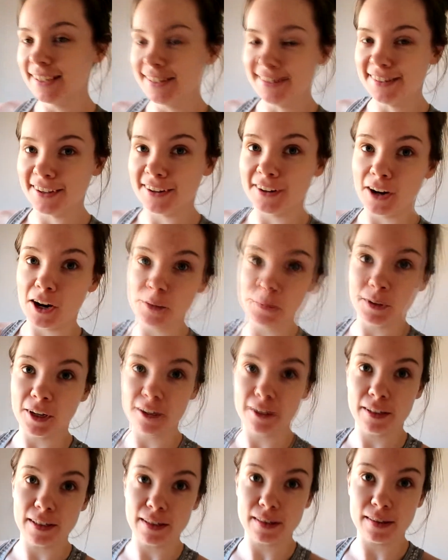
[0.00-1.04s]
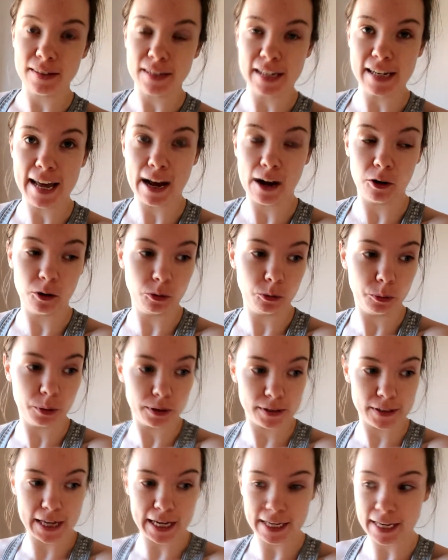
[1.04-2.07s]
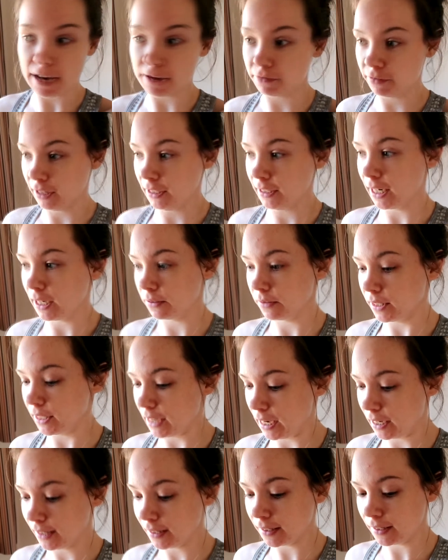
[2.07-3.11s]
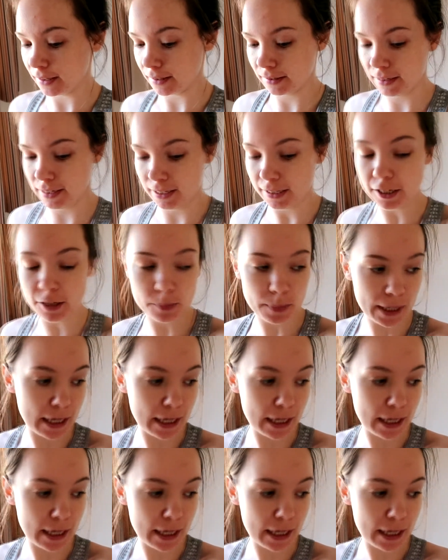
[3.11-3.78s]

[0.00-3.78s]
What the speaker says: So I'm going to now take everything downstairs that doesn't need to